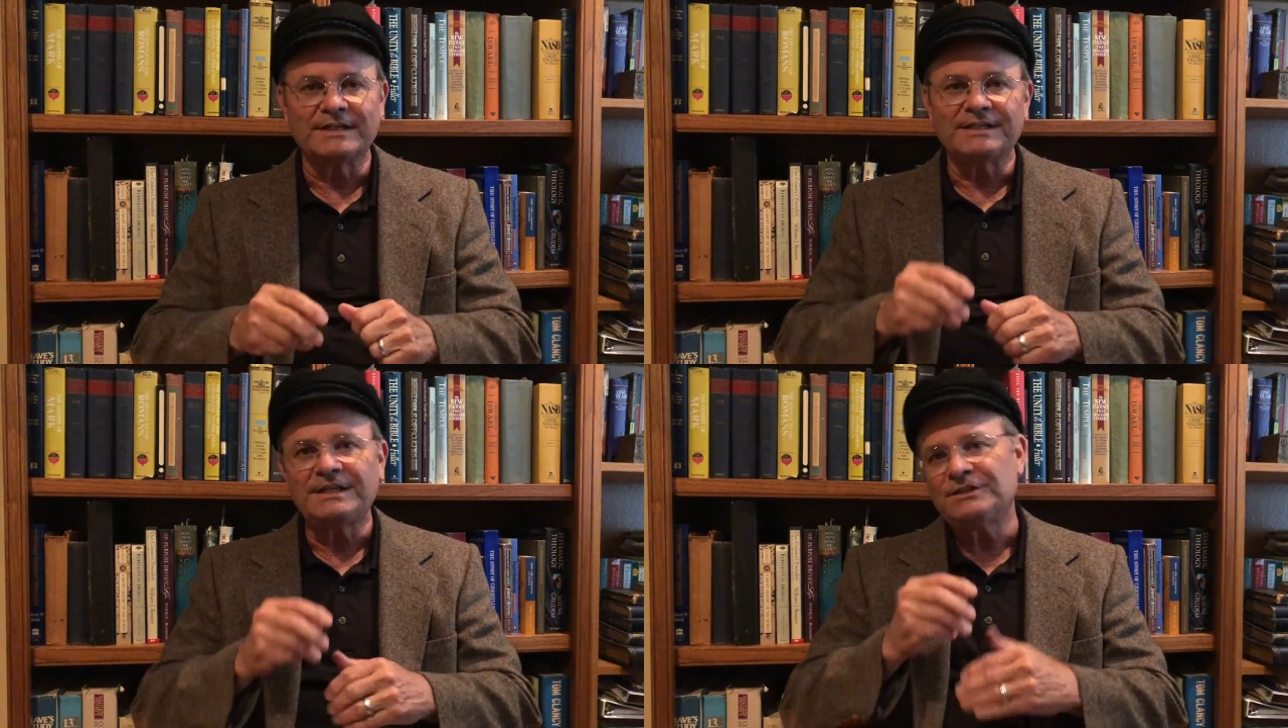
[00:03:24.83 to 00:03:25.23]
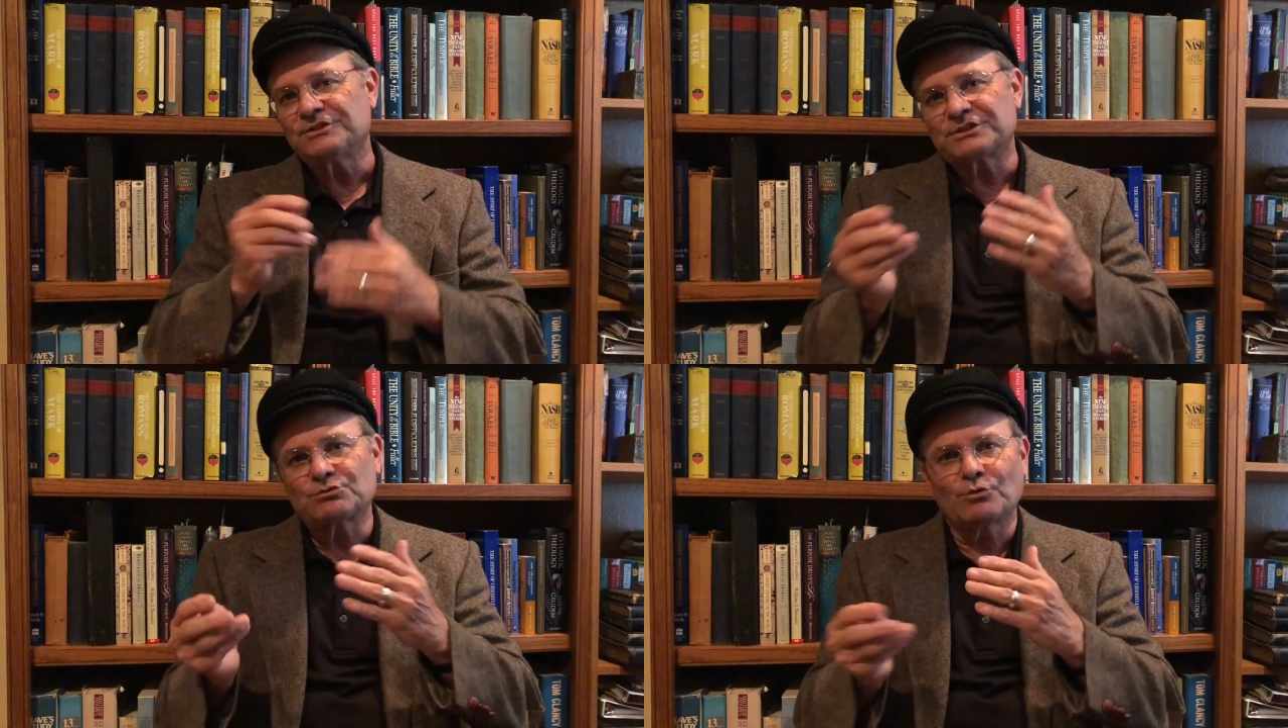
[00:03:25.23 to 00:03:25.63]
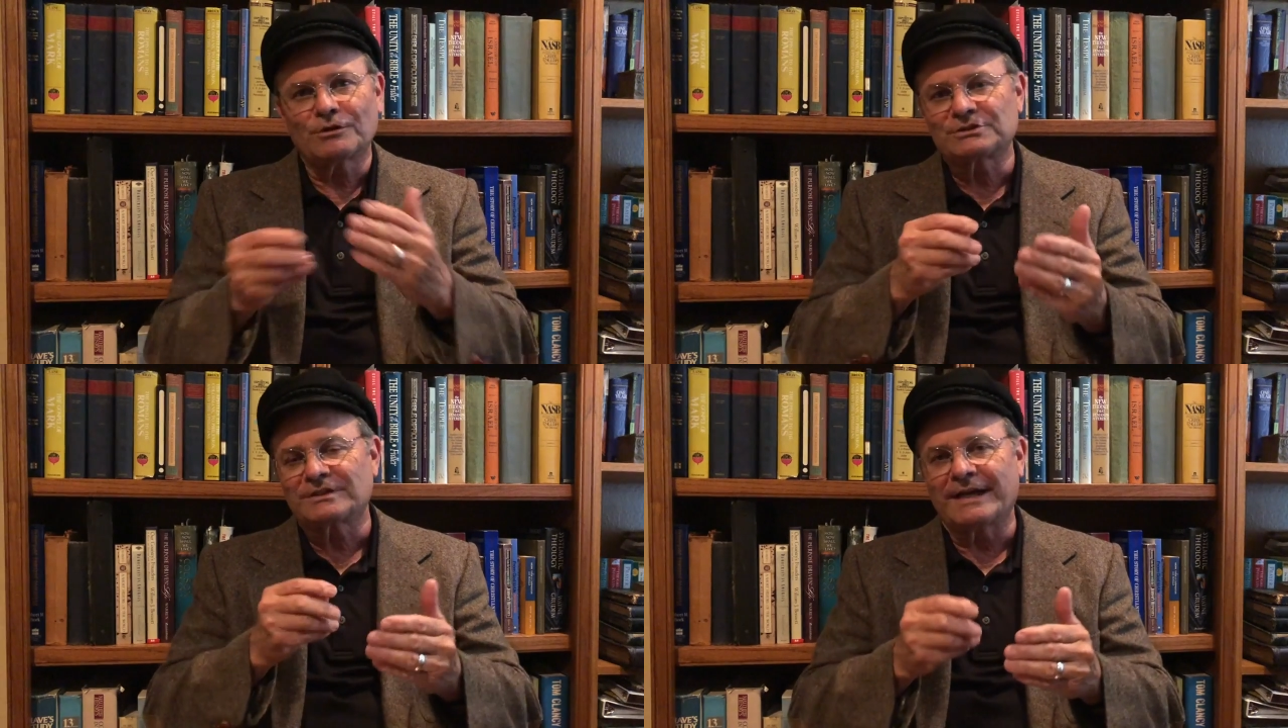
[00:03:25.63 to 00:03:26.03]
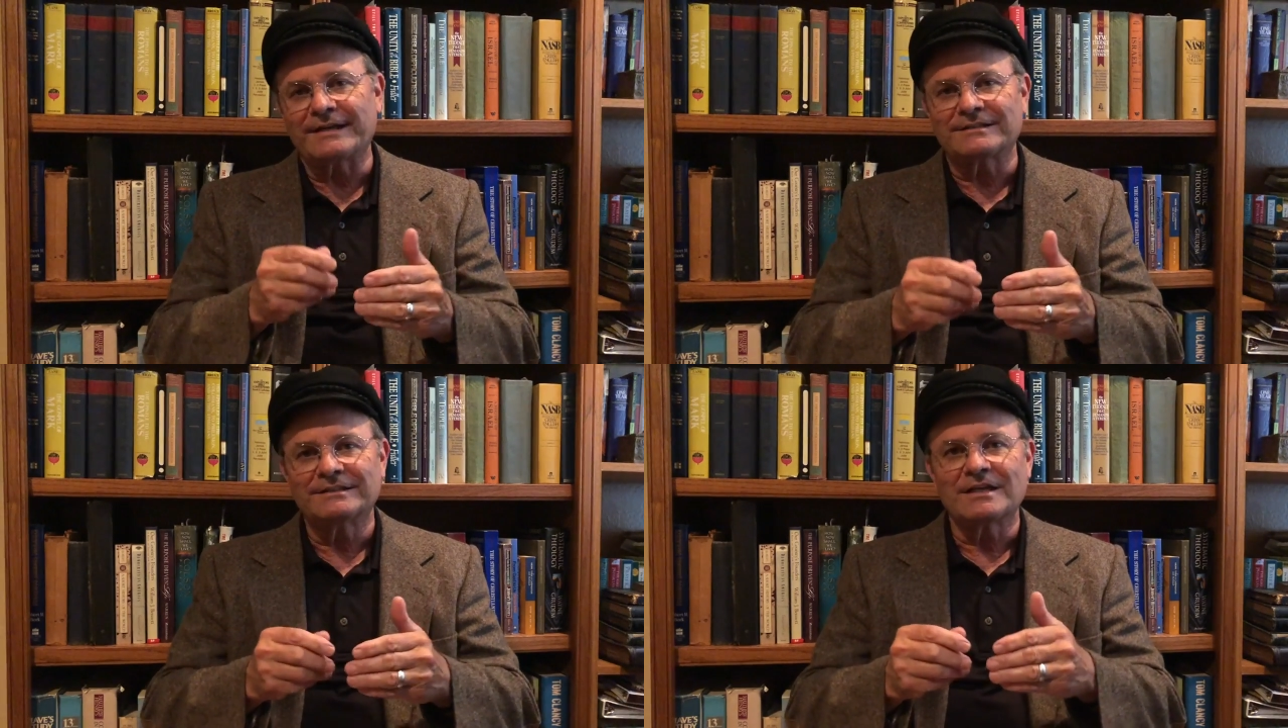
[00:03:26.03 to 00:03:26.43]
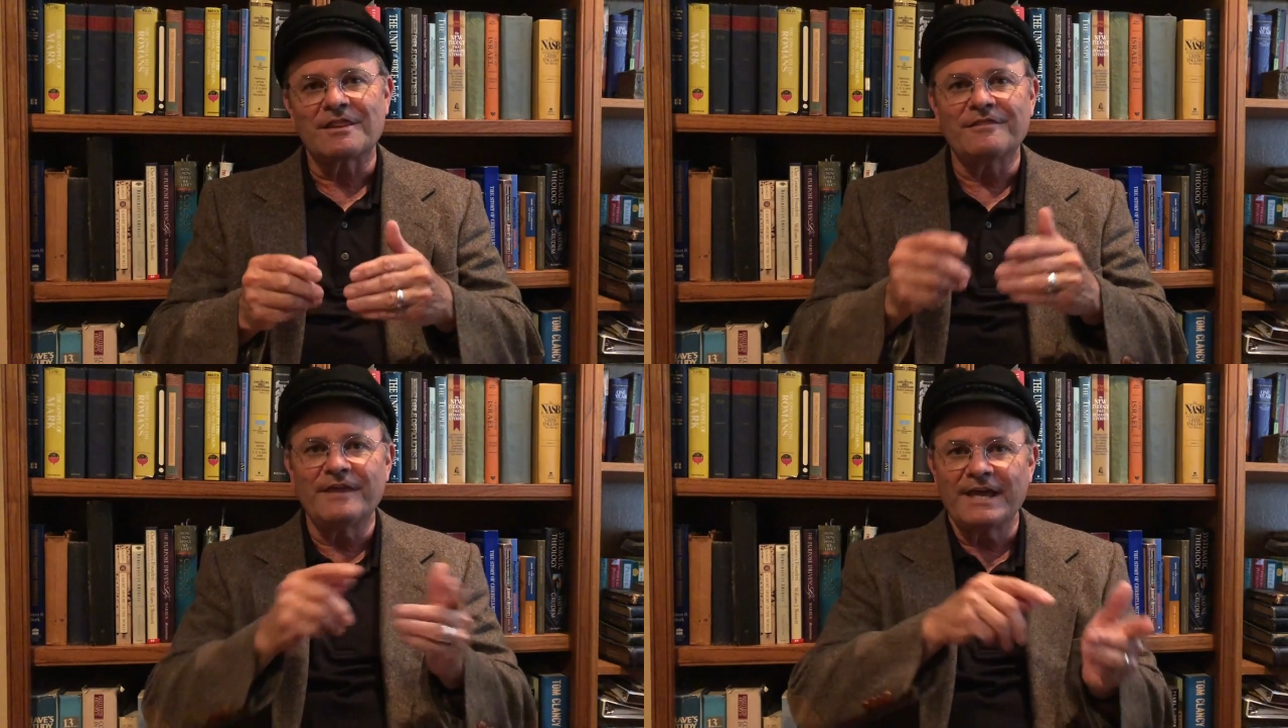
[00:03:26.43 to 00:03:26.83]
He uses words like
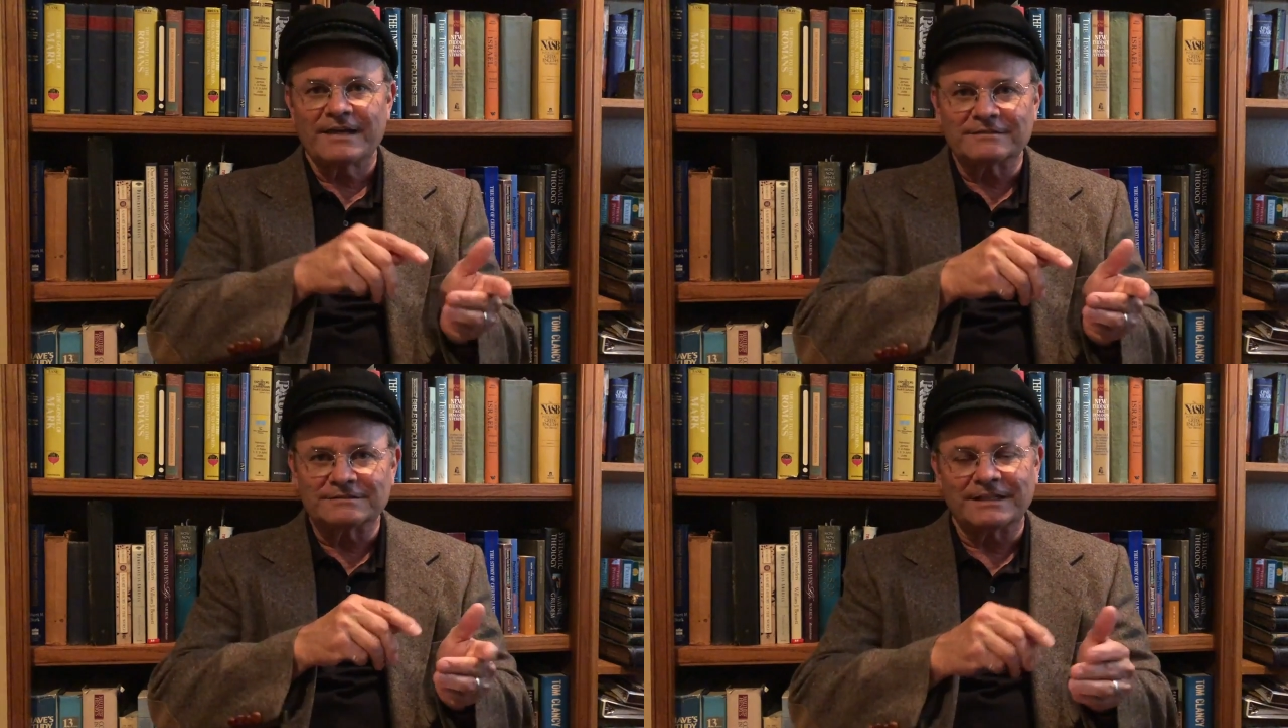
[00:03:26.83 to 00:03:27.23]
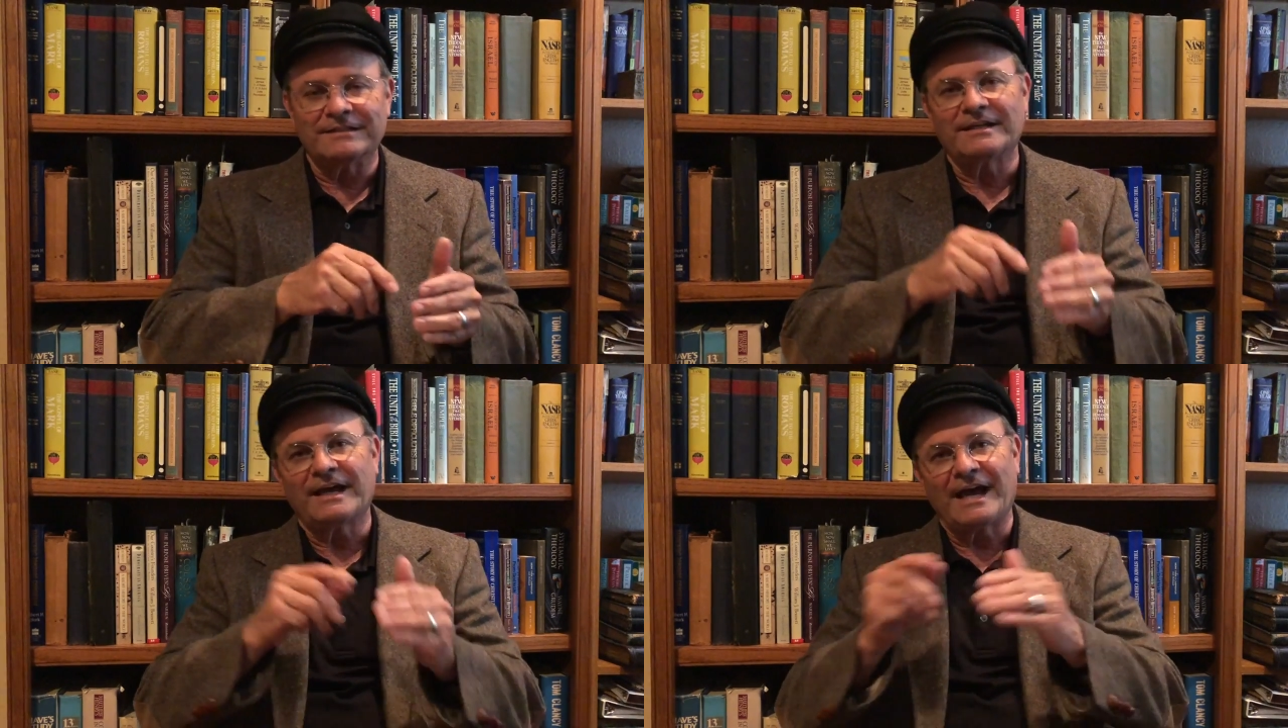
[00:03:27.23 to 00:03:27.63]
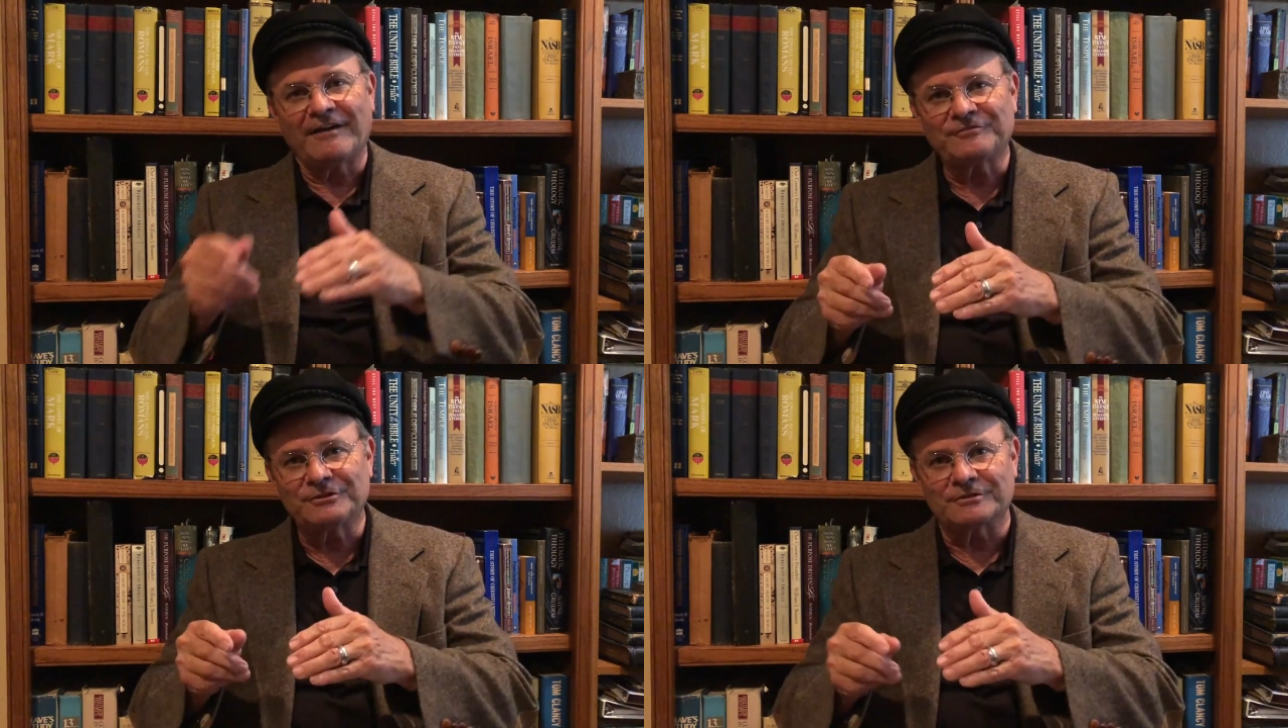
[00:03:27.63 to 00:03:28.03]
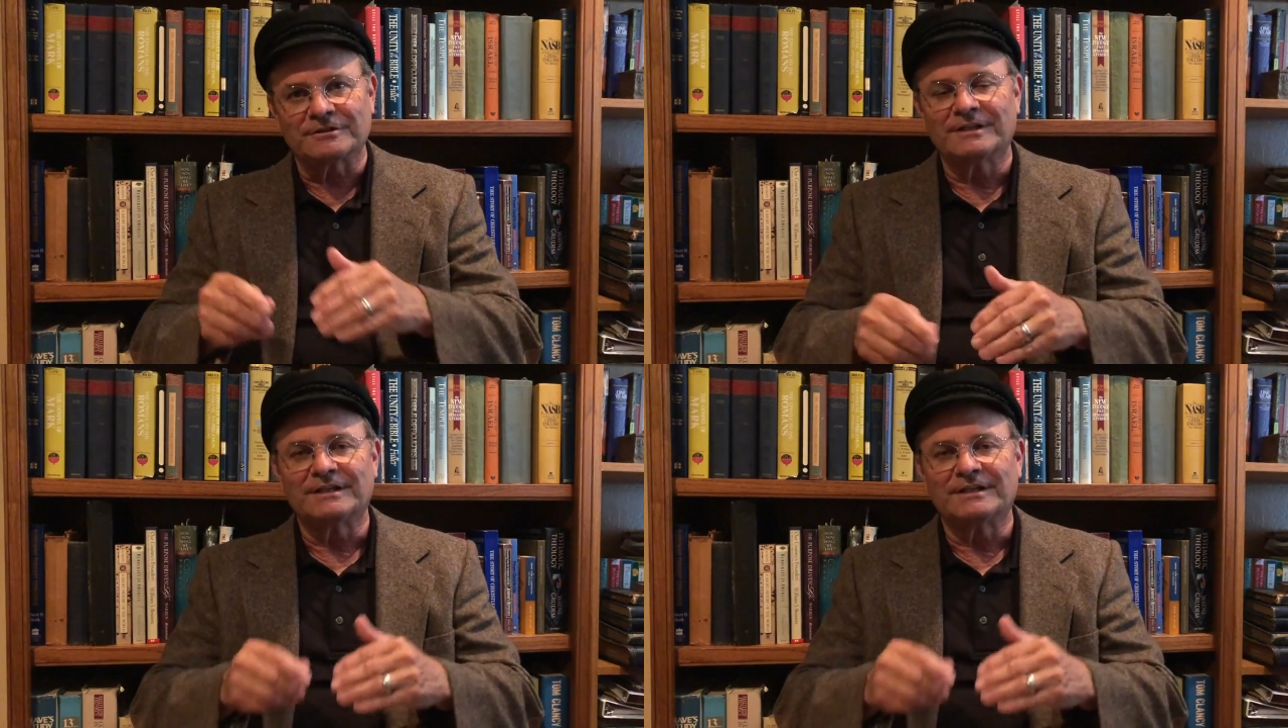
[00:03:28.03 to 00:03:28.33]
then and after,